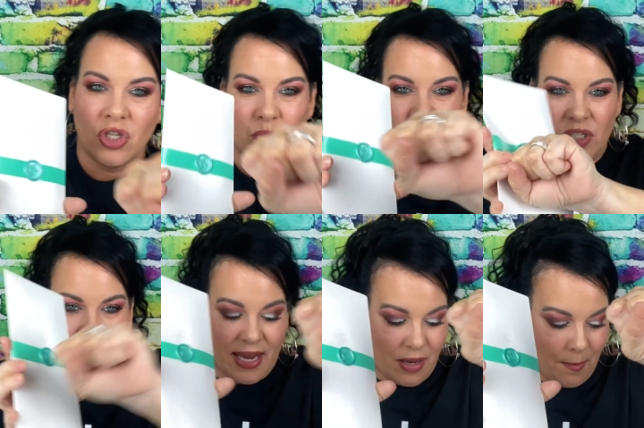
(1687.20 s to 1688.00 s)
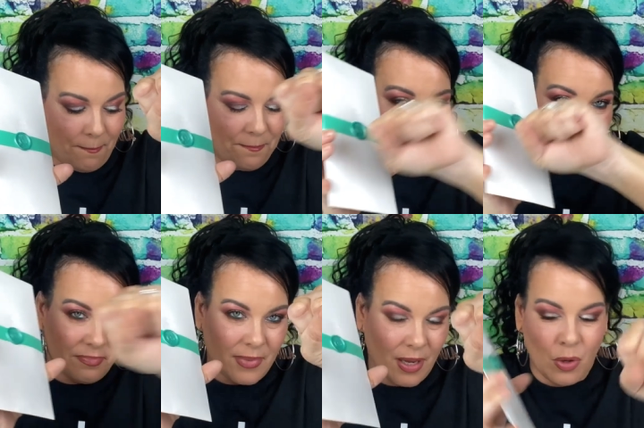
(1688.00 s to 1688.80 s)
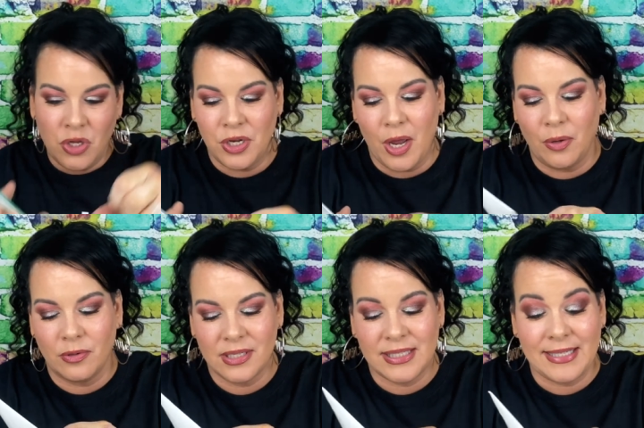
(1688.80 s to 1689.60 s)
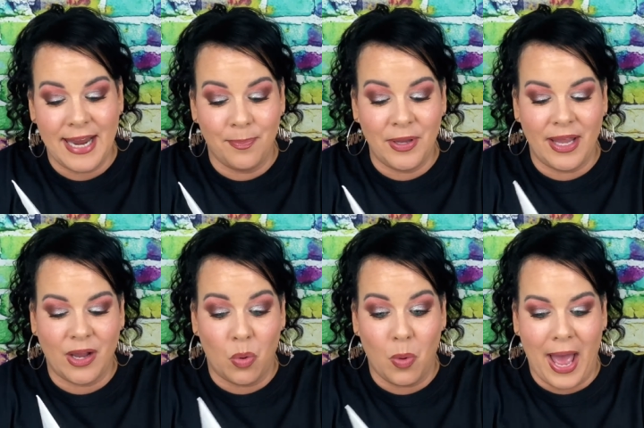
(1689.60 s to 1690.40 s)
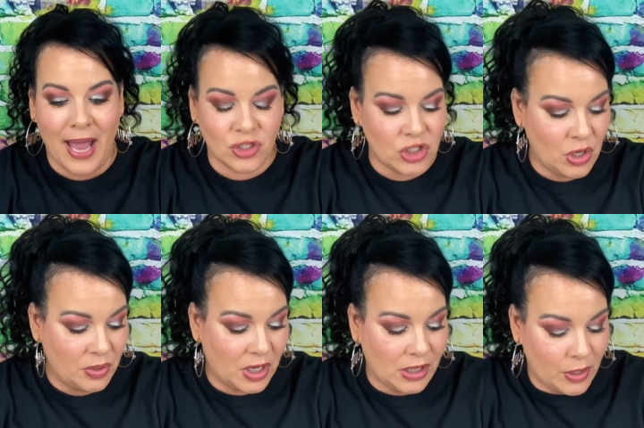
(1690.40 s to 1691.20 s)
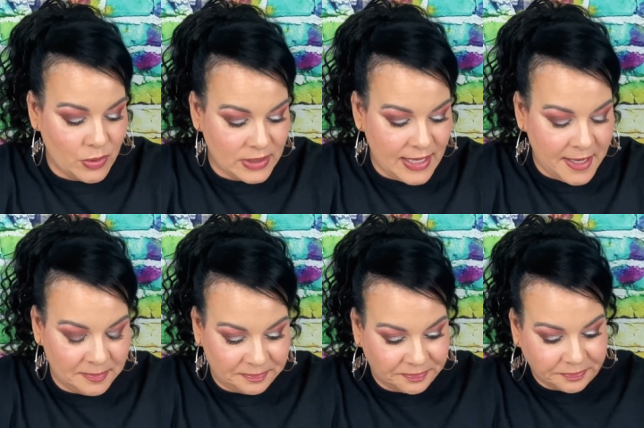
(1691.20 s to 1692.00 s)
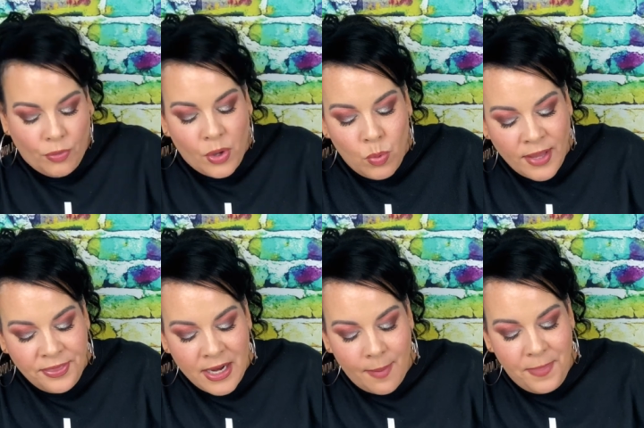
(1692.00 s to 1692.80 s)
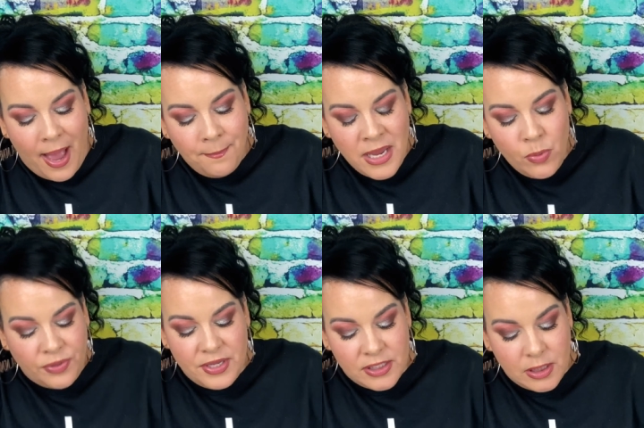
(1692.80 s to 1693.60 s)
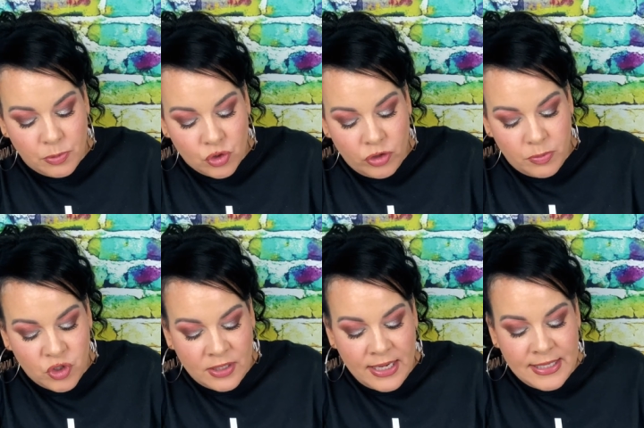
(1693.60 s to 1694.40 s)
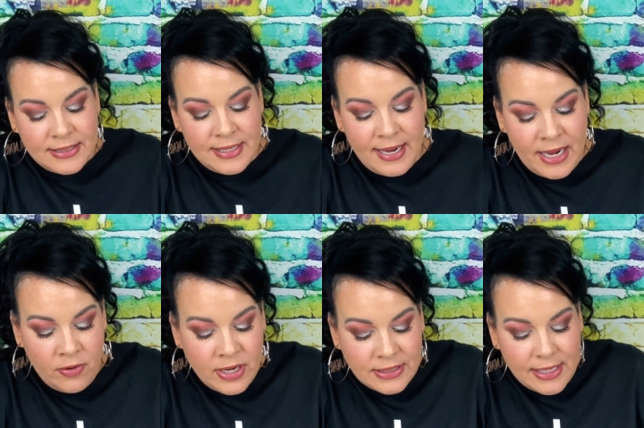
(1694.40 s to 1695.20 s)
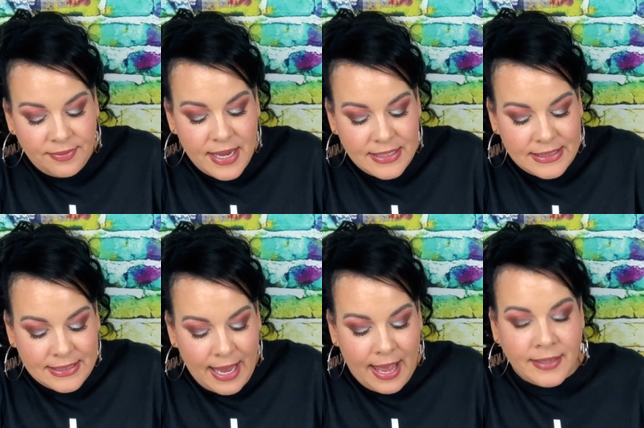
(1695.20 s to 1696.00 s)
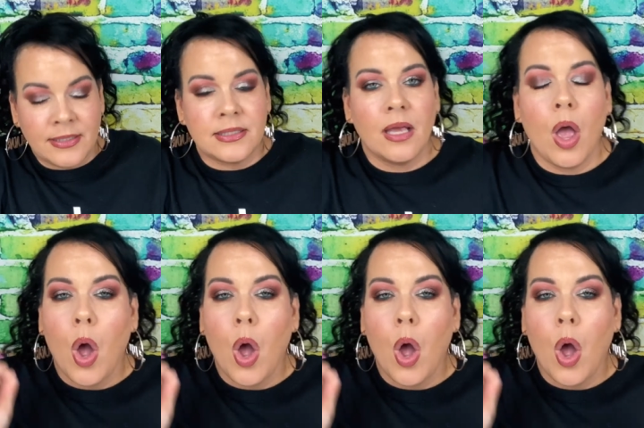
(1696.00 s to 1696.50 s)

you just like, you know, stamp it like a wax, you know, to close it. The one thing about me with this subscription is the earrings that they send